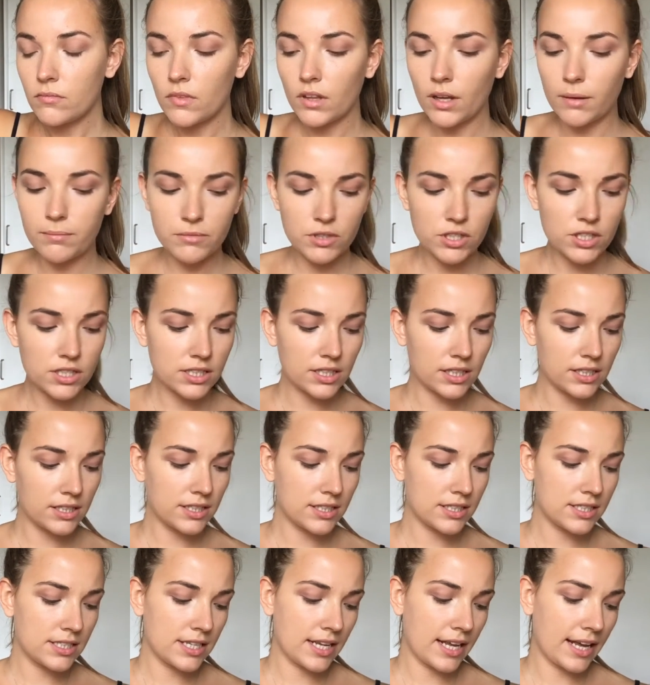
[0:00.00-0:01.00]
I'm just going
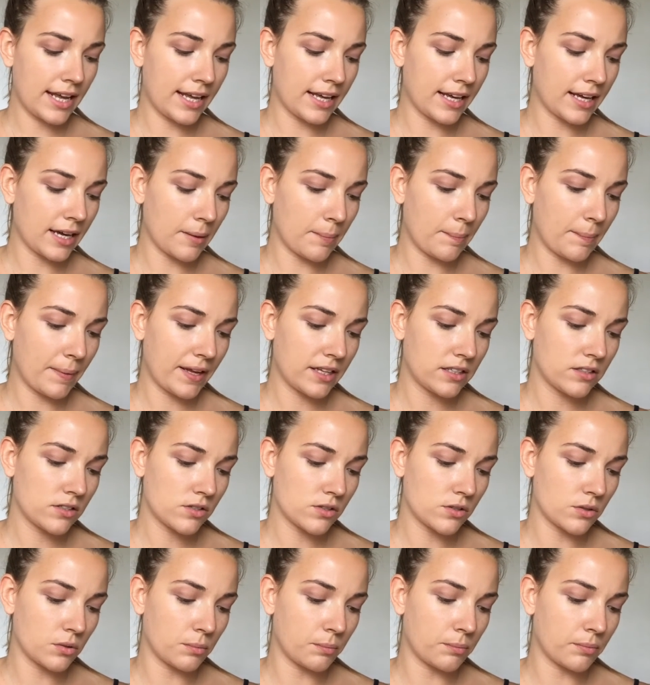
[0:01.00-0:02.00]
to take a
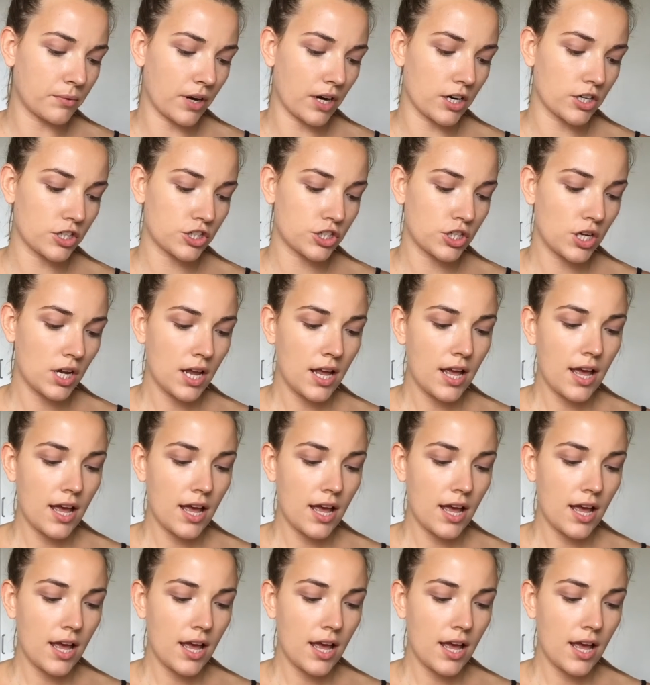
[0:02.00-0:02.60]
pencil brush.